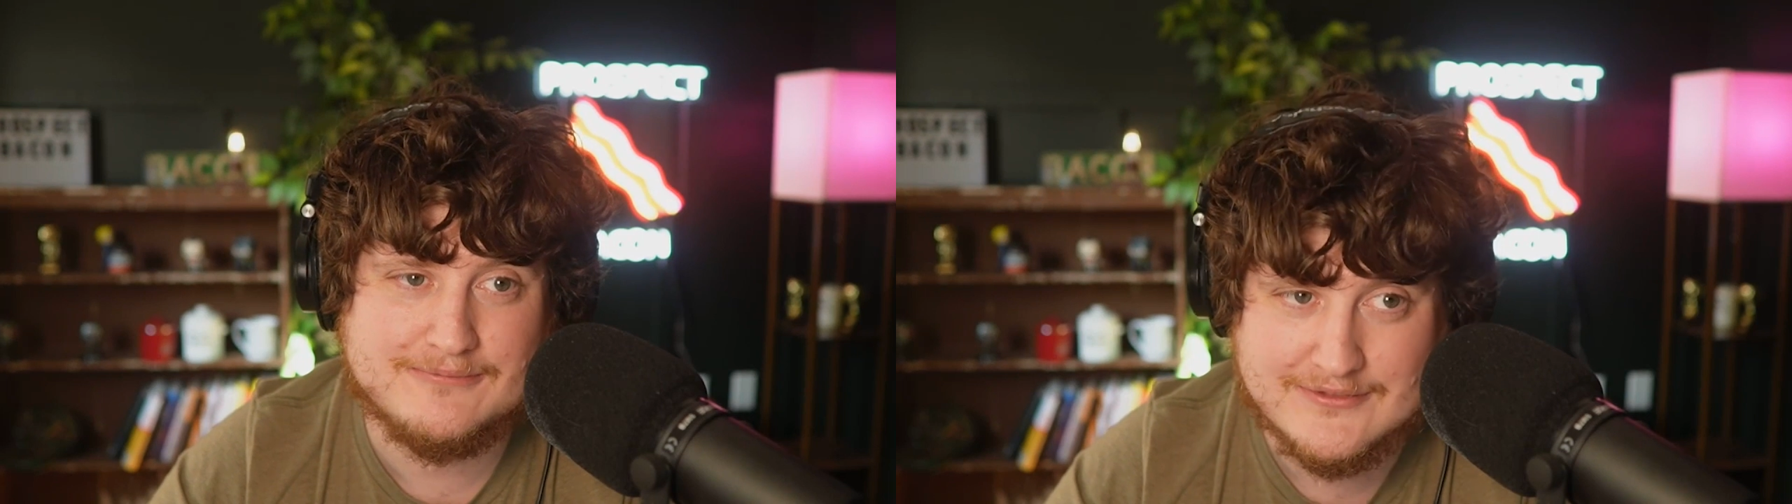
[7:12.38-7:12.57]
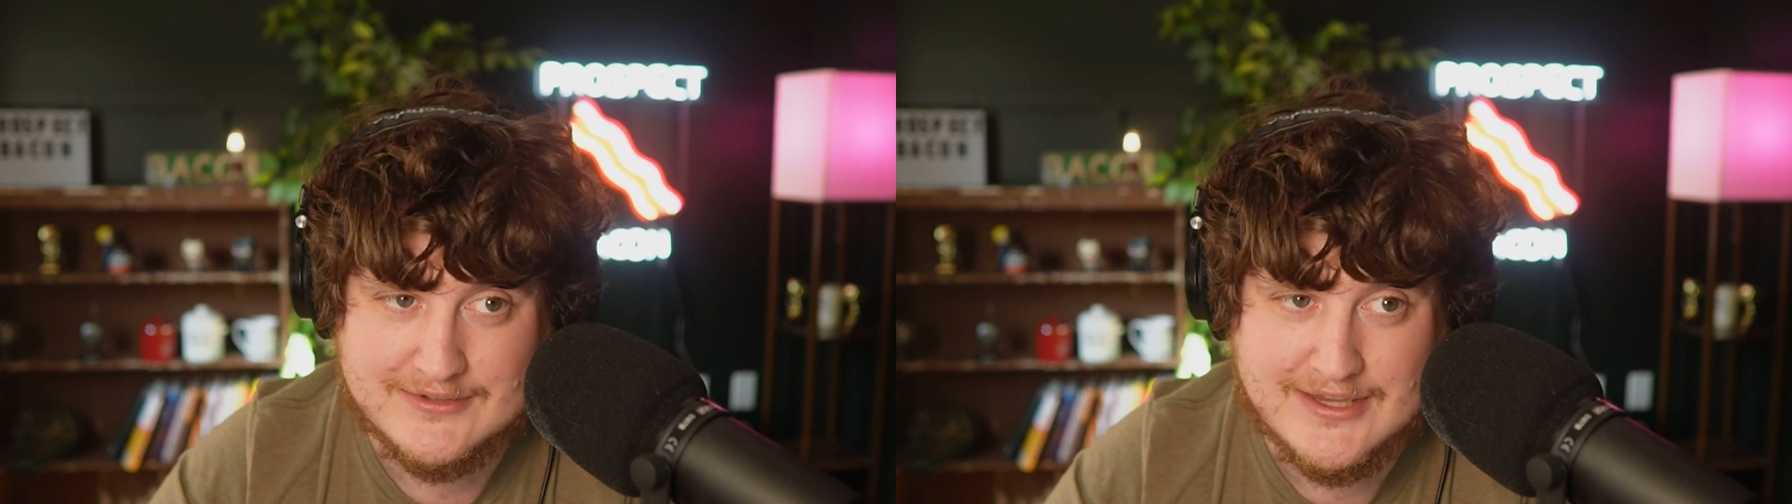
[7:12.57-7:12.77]

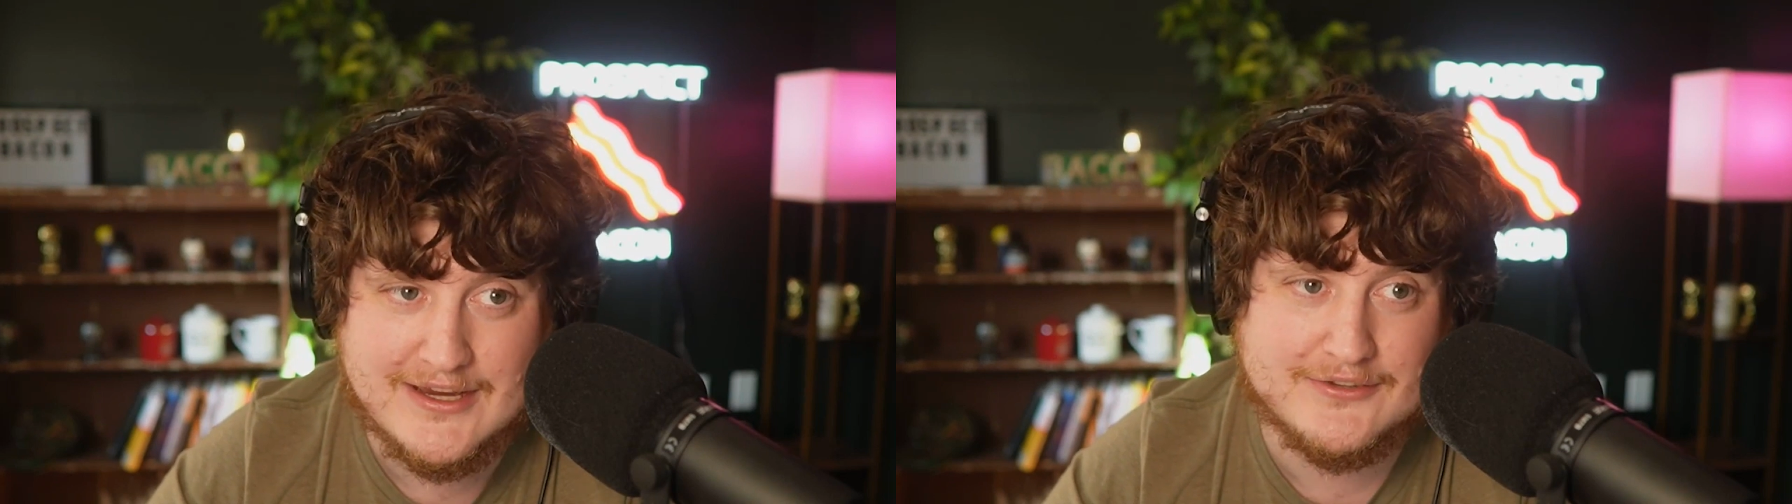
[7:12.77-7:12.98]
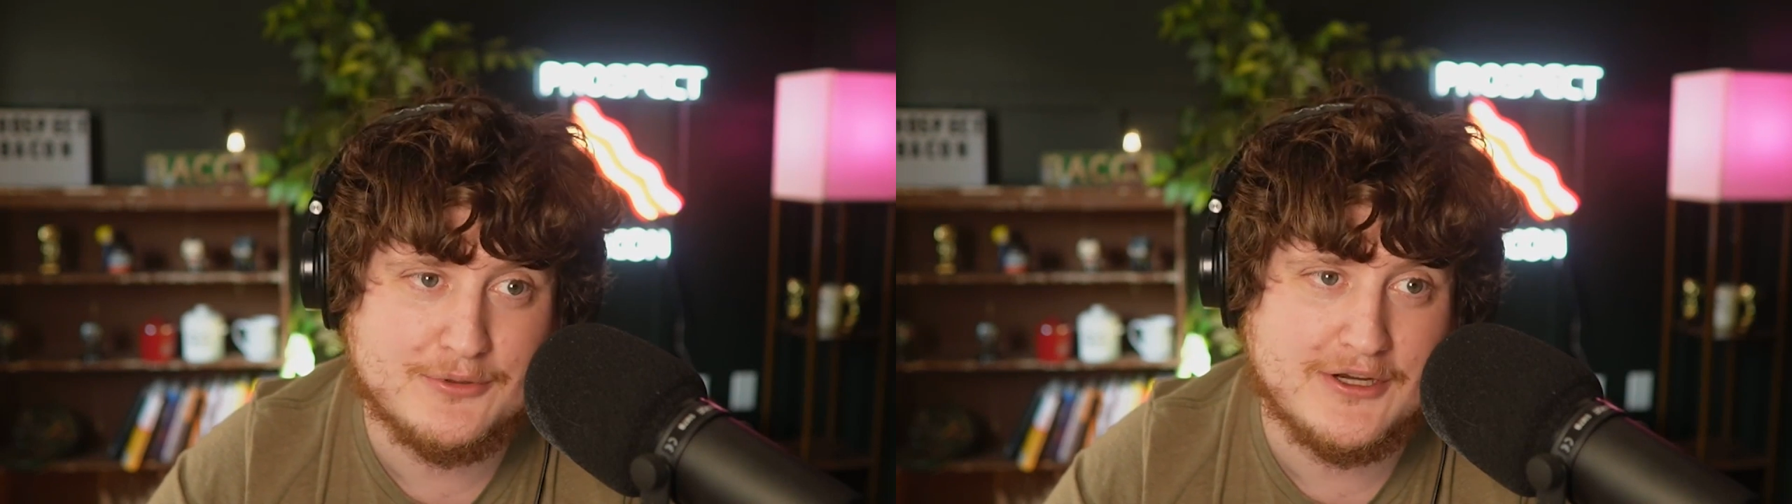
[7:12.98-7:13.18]

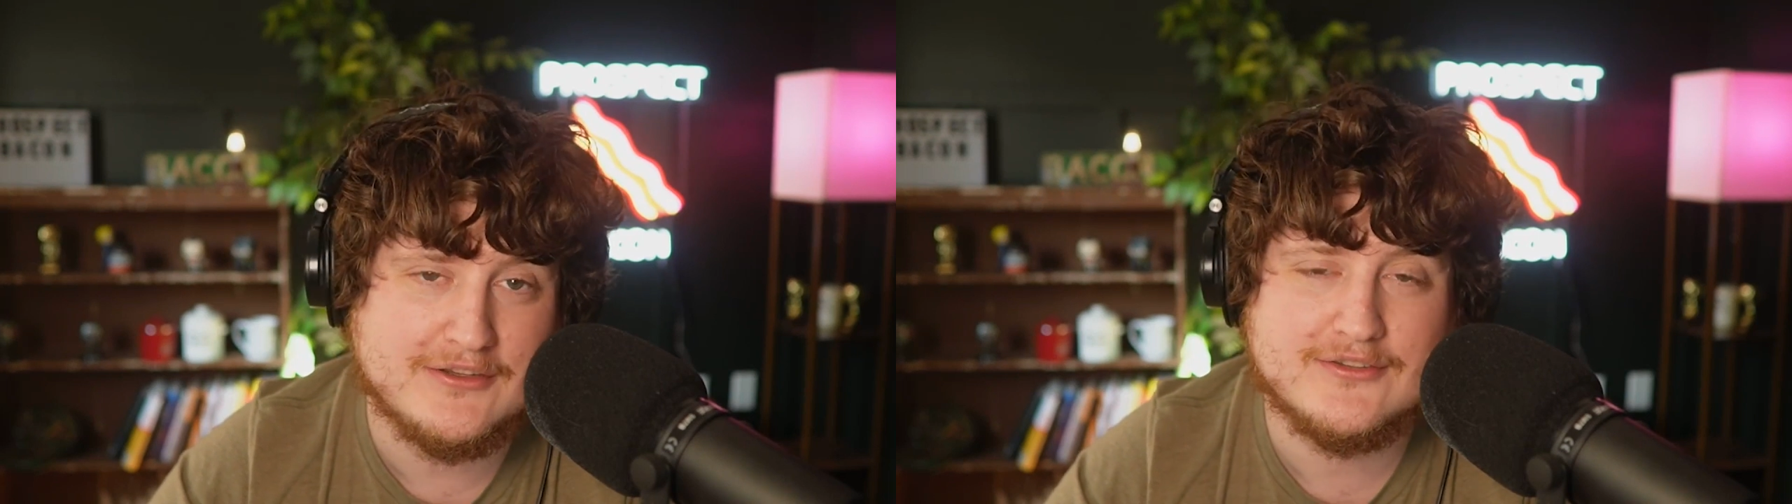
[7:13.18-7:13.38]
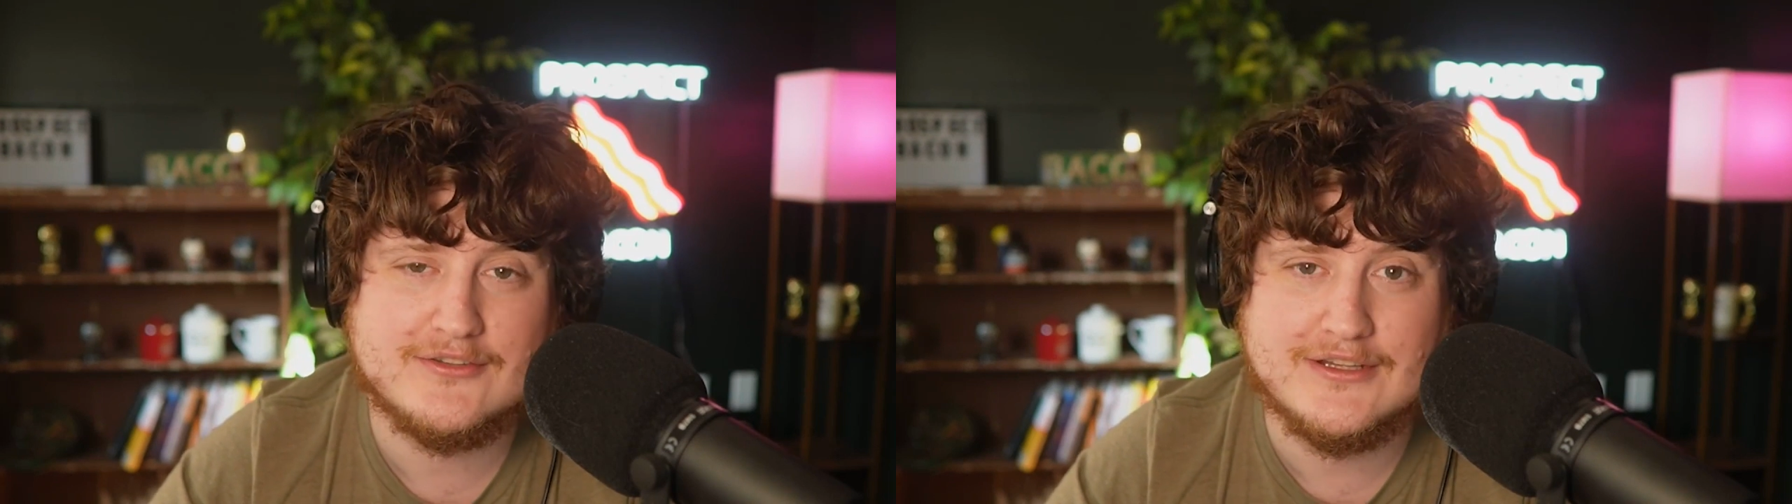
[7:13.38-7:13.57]

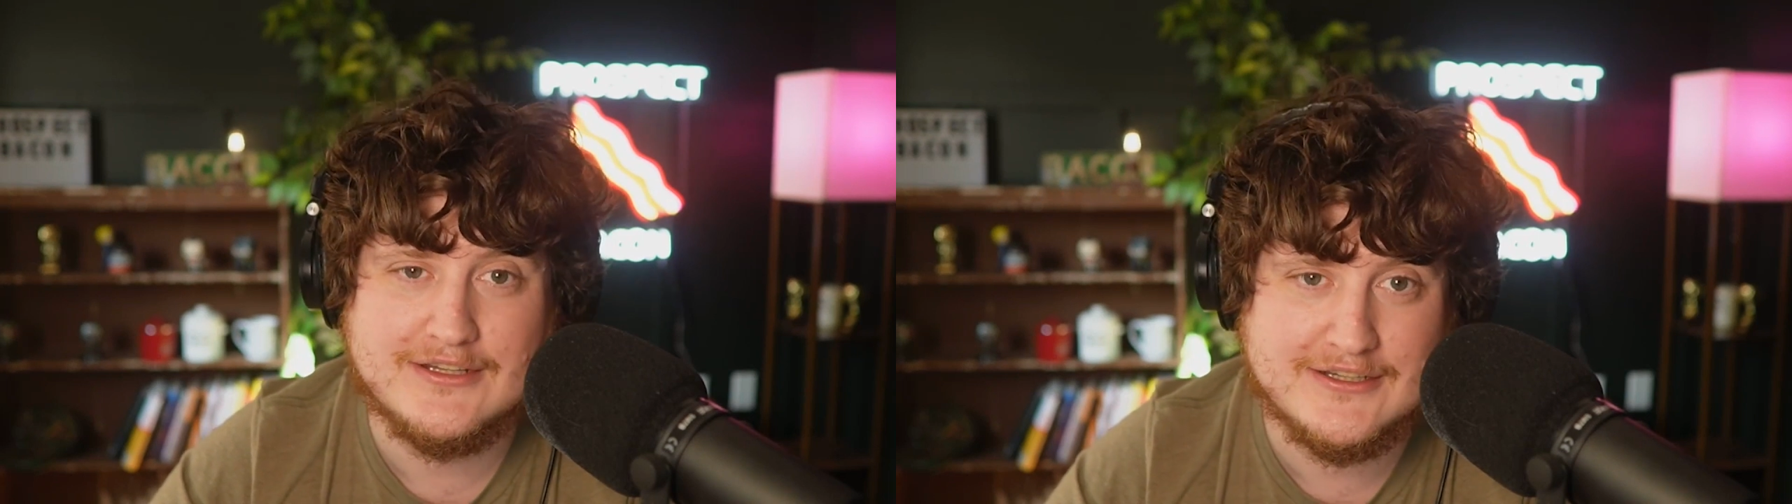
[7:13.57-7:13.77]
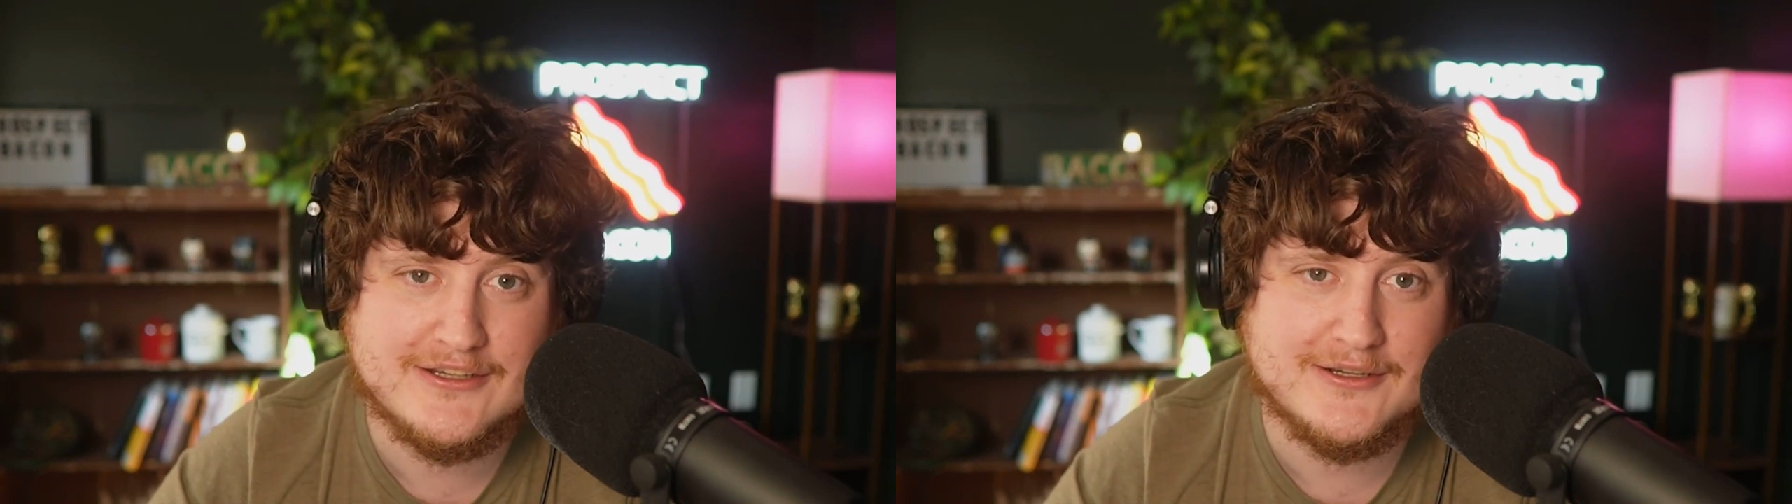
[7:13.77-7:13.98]
tax-wise and
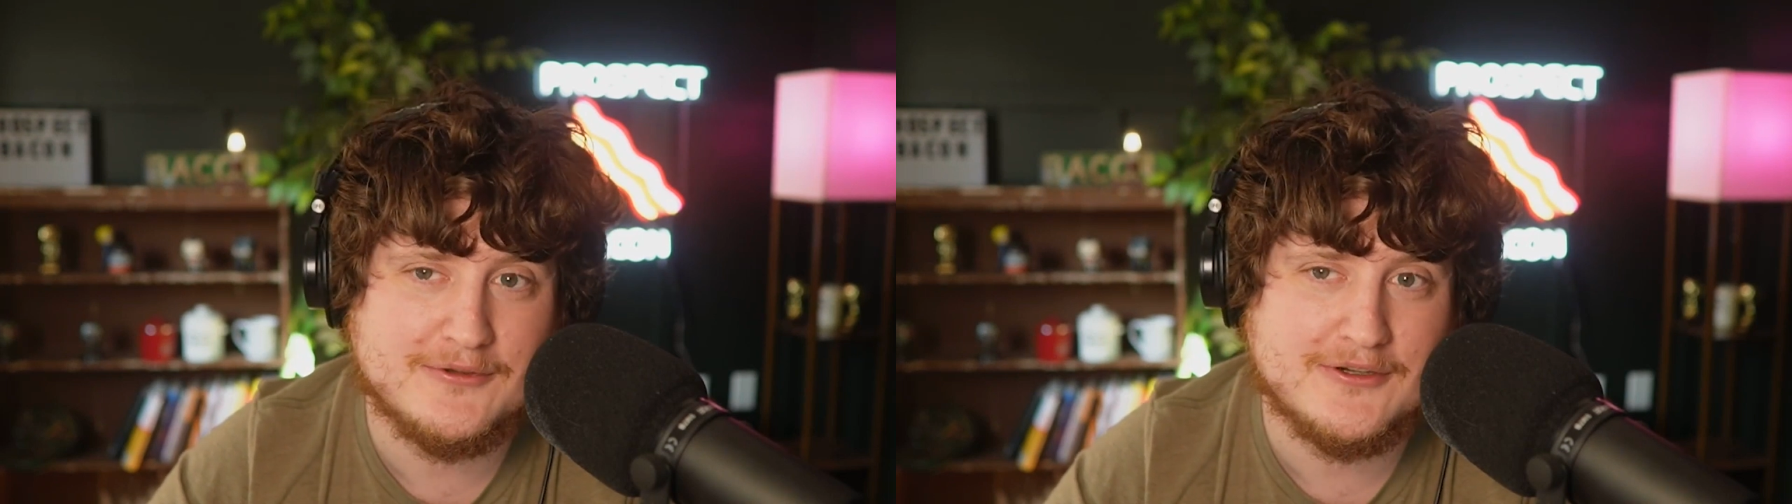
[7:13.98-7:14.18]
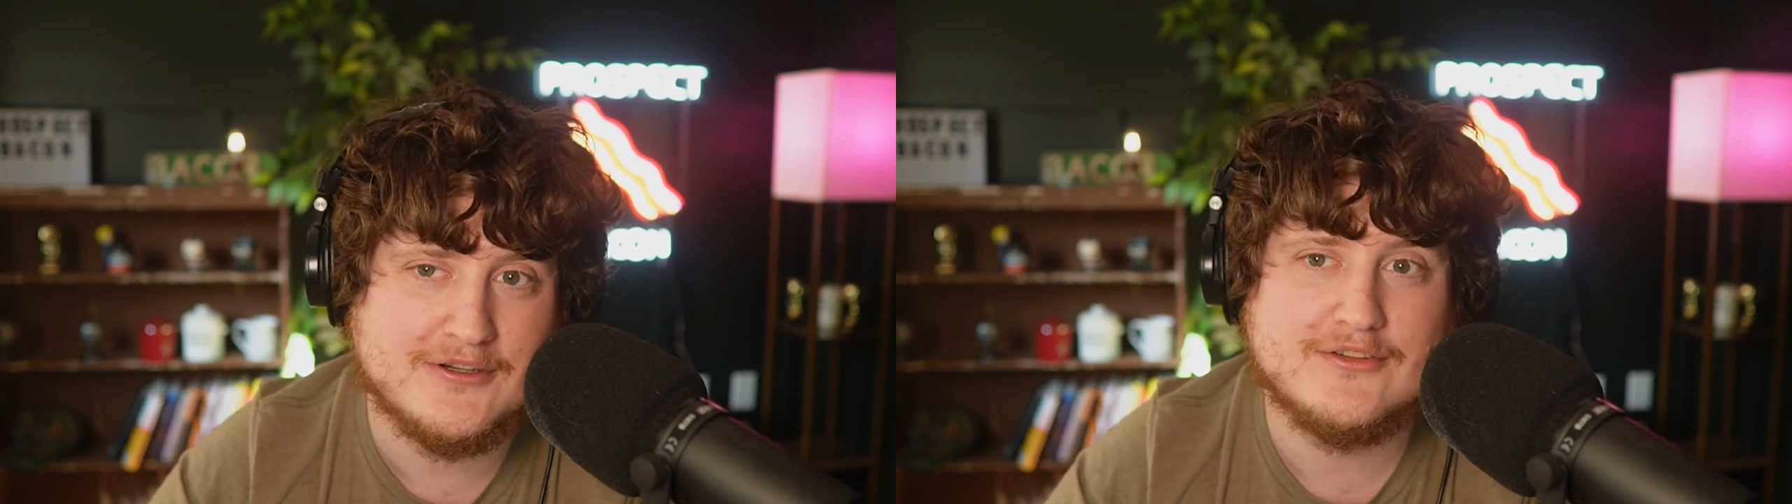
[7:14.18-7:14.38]

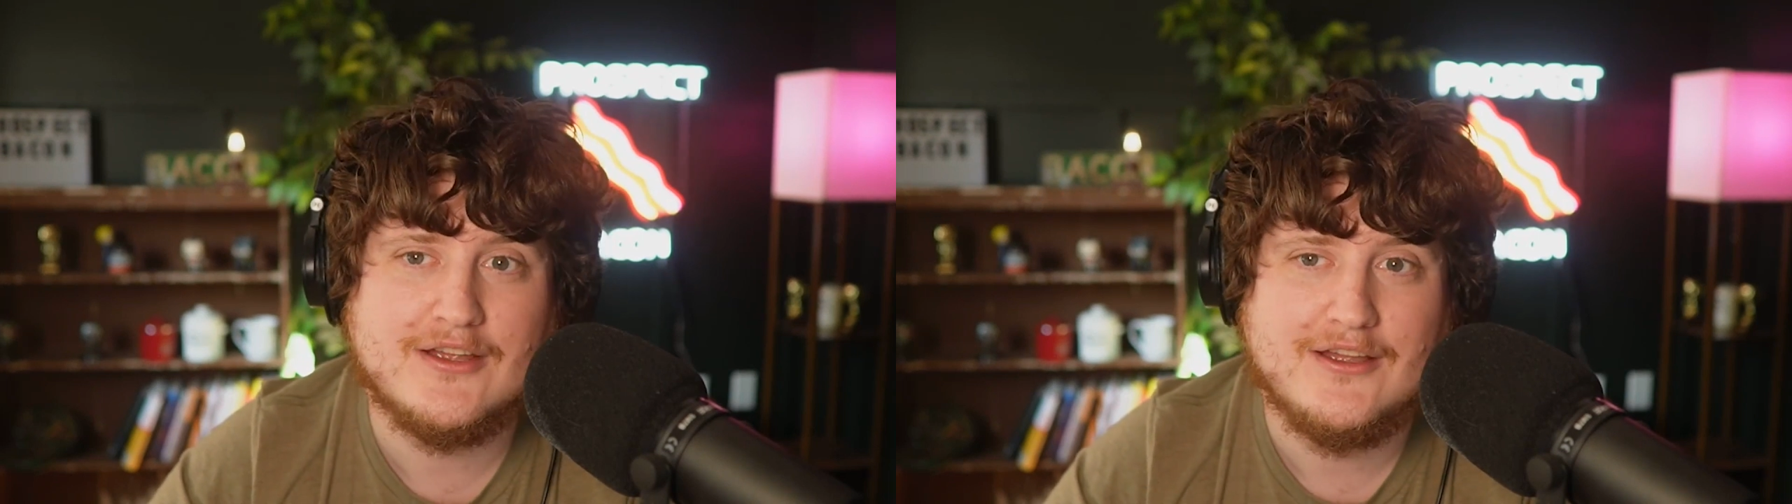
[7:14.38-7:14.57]
income-wise,